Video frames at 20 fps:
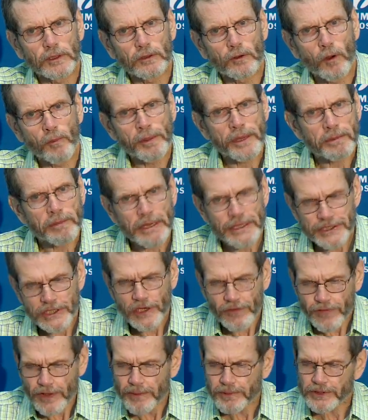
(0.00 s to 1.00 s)
opening
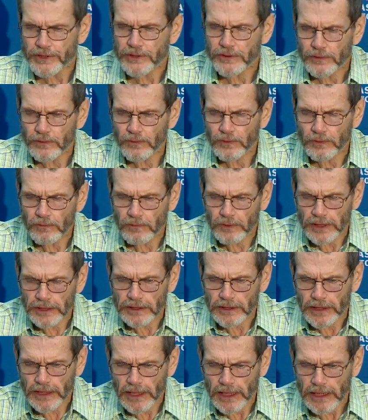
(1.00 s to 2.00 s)
myself up
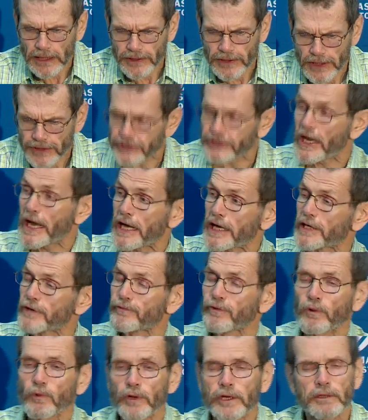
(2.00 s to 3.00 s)
to a sign
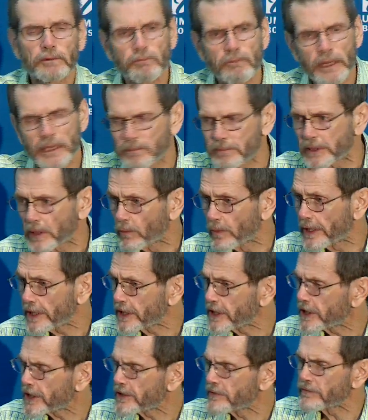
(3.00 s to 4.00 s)
for what might be a way
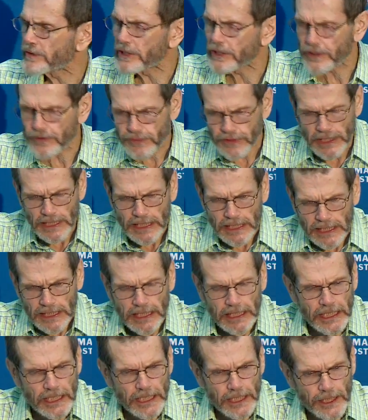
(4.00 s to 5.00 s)
to get involved,
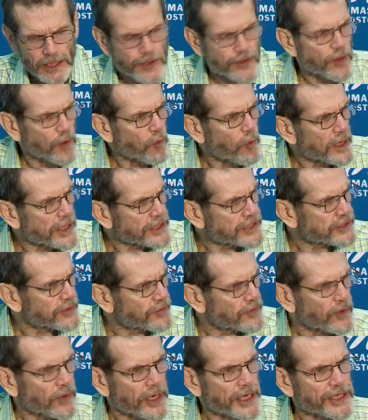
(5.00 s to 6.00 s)
the winds
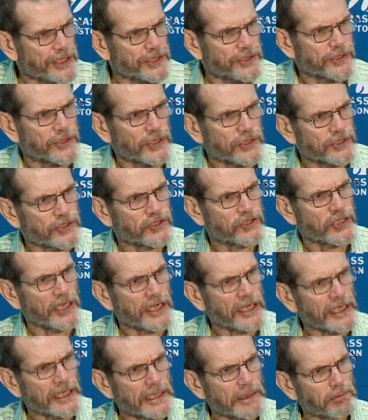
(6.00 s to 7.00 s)
of grace just
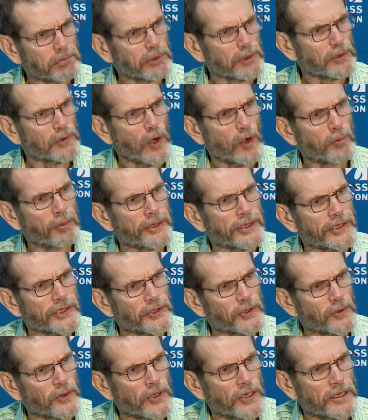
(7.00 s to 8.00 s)
gently blew open a
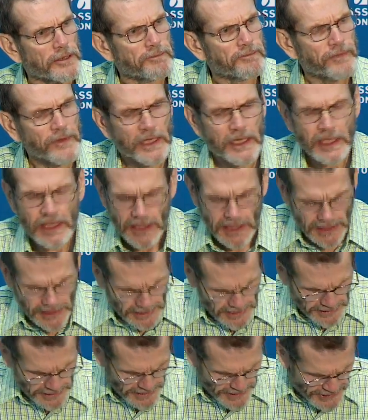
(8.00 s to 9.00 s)
door,
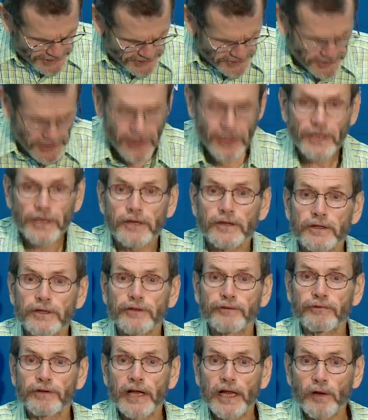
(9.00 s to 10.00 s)
and I saw
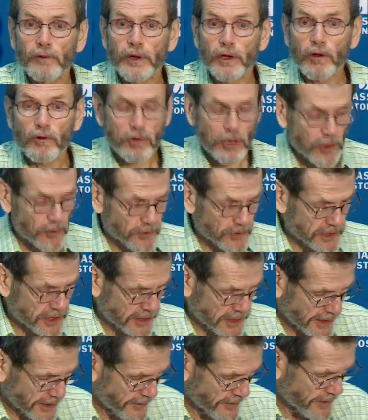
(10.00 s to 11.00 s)
the following
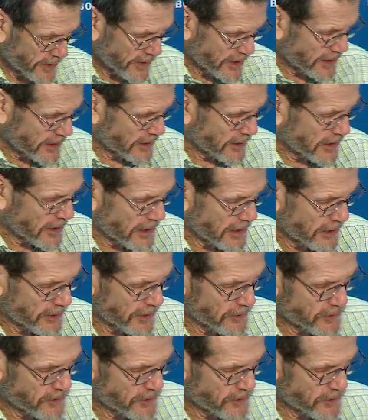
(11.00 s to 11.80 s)
quote in the a